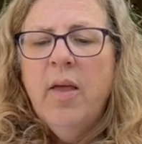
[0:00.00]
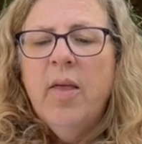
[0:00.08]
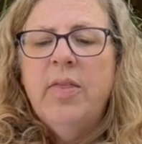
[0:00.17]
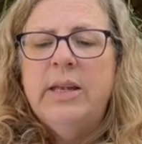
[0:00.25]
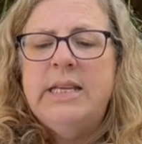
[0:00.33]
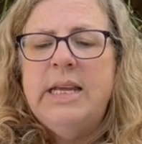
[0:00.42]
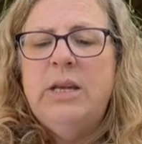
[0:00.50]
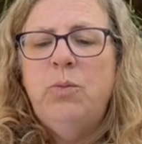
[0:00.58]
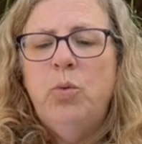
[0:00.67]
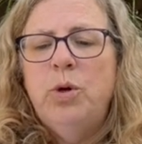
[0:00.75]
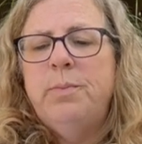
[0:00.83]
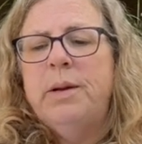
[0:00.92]
The
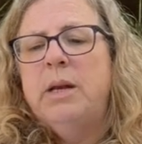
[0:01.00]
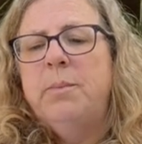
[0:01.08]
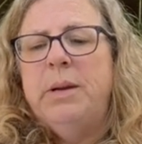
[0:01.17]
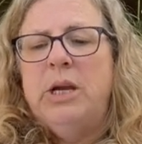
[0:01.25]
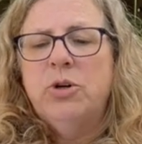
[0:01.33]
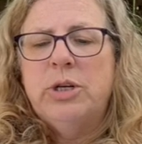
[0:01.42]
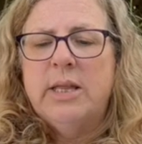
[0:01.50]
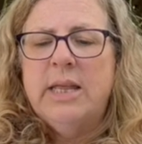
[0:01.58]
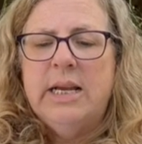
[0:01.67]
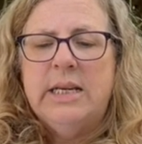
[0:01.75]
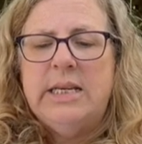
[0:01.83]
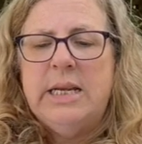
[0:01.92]
Tin Woodman appeared to
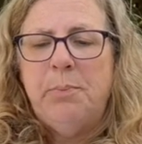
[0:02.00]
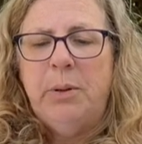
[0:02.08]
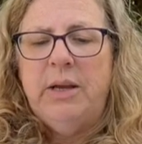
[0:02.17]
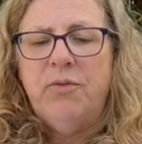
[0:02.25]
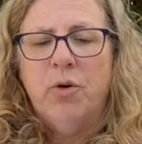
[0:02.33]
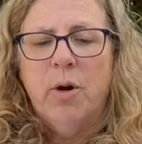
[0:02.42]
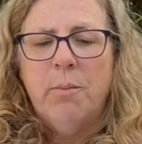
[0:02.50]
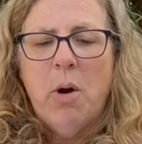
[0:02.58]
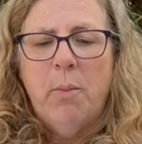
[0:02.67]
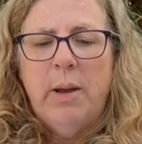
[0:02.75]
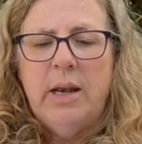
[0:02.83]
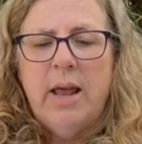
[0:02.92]
think deeply for a
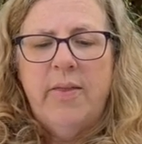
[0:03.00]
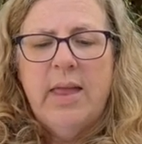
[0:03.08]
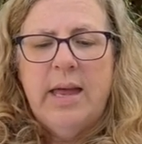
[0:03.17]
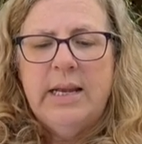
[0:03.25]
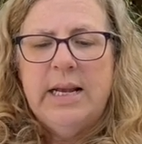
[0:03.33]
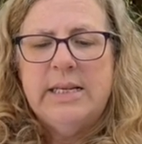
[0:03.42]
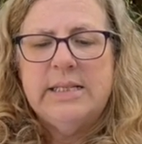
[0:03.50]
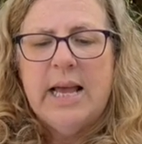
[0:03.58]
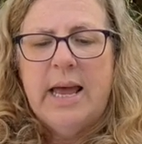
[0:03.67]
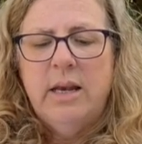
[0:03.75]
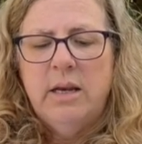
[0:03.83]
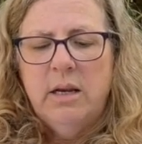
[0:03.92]
moment, and then he
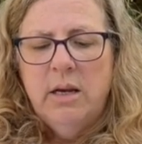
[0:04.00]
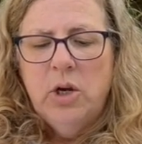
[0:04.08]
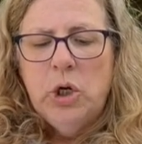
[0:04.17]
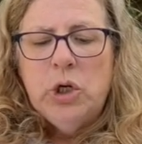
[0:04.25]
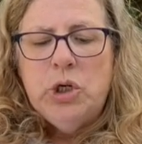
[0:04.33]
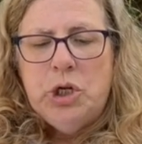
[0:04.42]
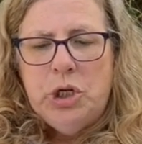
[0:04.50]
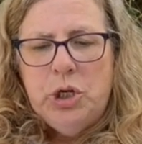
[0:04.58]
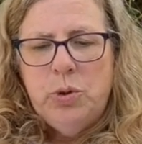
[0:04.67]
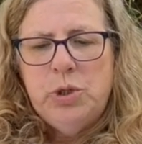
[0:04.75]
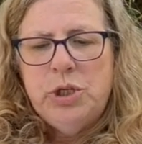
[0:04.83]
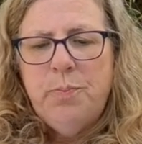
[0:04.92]
said, "Do
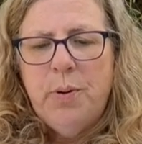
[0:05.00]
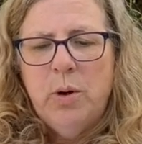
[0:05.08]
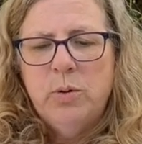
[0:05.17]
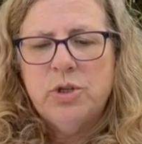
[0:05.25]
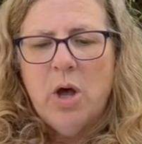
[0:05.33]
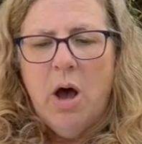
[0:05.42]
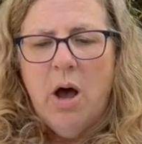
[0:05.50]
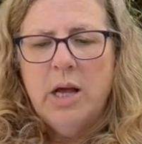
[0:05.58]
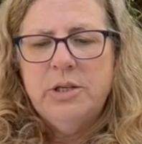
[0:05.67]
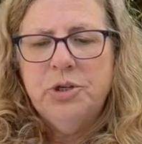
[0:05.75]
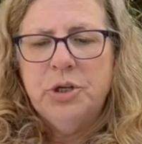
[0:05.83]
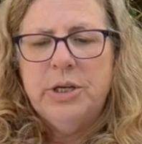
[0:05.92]
you suppose
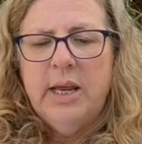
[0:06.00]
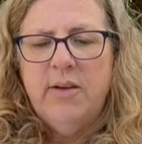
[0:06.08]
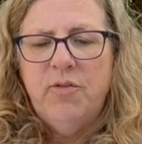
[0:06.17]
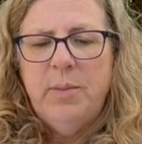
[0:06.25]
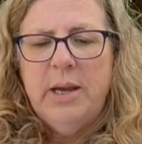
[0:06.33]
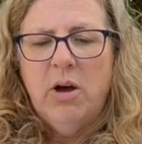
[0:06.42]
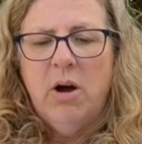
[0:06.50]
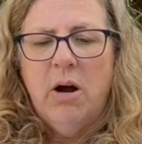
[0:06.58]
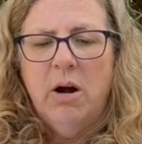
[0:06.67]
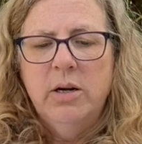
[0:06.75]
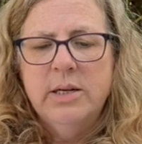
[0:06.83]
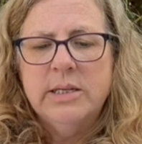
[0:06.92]
Oz could give me a
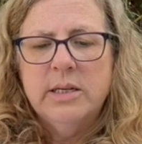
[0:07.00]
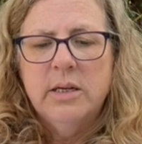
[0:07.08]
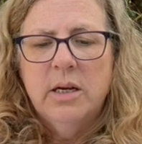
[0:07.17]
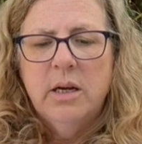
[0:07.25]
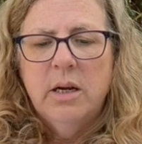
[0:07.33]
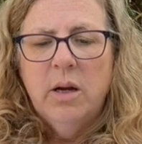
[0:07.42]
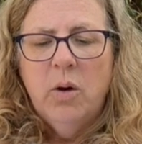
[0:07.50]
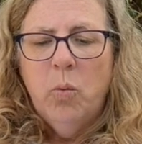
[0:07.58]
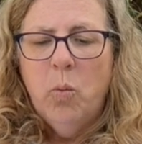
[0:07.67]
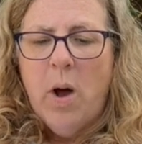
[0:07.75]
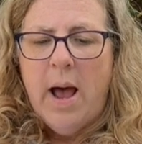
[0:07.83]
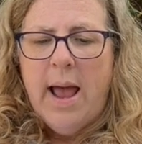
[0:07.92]
heart?"
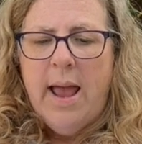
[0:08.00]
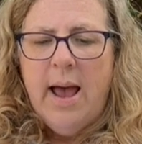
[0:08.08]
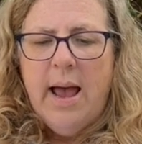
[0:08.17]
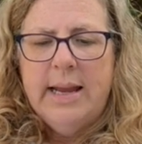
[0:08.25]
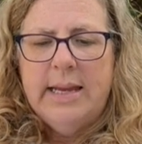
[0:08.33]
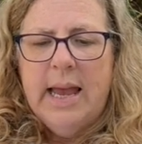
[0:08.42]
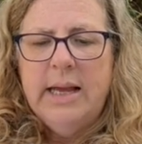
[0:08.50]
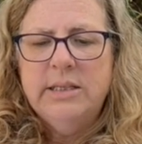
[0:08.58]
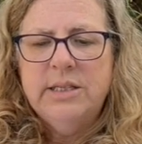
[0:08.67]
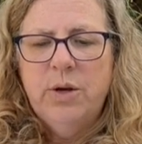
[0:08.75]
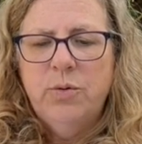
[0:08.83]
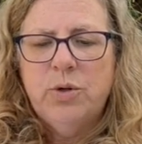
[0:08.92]
"Why, I guess
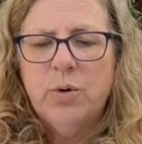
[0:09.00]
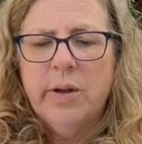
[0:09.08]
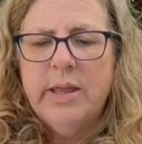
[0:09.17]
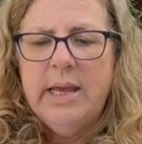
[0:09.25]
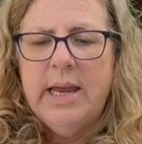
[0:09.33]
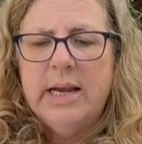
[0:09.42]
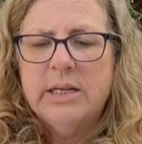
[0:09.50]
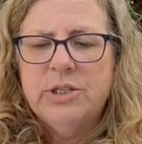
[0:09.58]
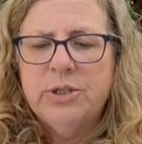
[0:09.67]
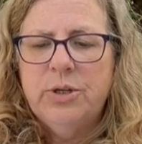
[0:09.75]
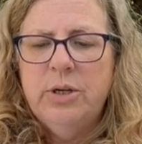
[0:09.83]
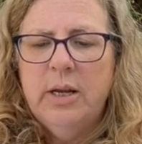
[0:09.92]
so," Dorothy
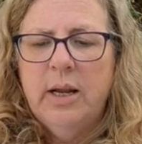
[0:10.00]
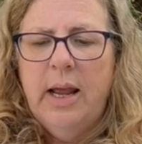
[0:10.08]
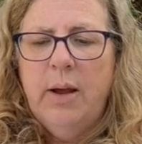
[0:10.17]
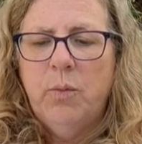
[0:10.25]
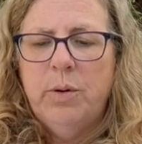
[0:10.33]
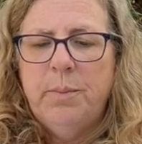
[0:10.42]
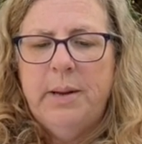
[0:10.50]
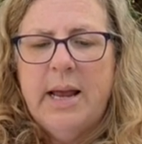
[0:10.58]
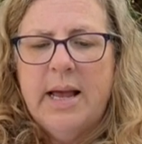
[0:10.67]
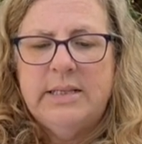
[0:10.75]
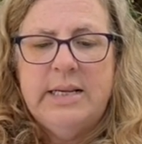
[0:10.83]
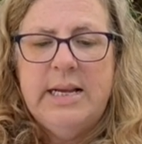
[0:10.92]
answered. "It would
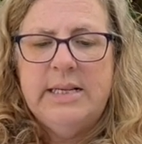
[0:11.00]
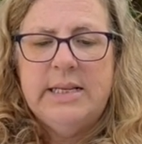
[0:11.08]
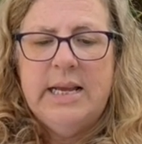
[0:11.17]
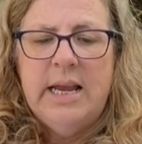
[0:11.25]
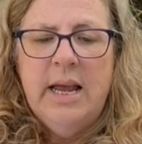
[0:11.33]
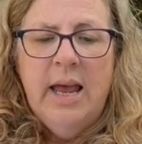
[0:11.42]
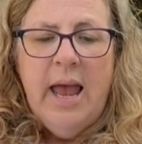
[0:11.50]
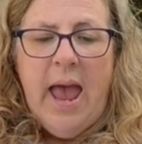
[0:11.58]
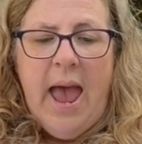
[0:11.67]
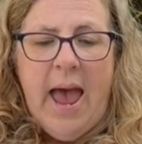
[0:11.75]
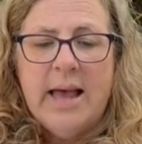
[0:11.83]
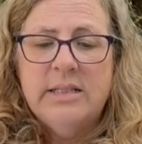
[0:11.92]
be as easy
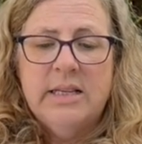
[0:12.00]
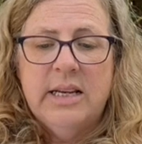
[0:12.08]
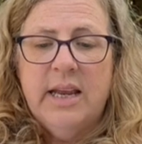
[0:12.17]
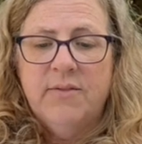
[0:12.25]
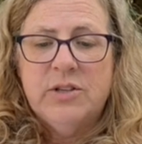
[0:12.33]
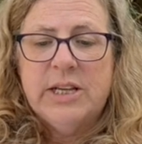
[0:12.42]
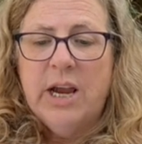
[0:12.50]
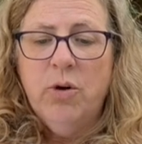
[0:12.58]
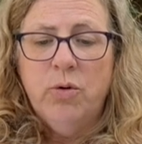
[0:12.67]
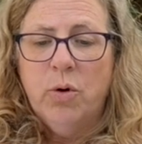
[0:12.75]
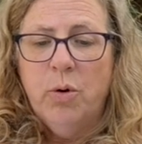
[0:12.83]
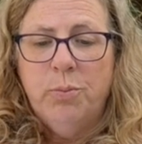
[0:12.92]
as to give
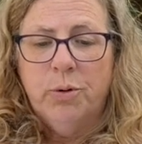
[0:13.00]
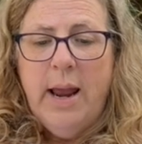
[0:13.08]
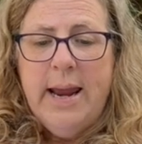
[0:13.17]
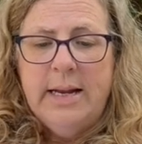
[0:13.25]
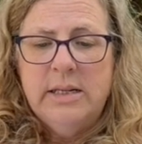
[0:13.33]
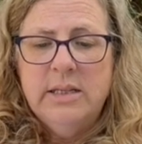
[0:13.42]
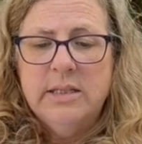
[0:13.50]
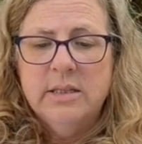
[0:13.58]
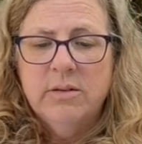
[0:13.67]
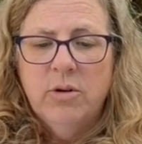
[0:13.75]
Scarecrow brains."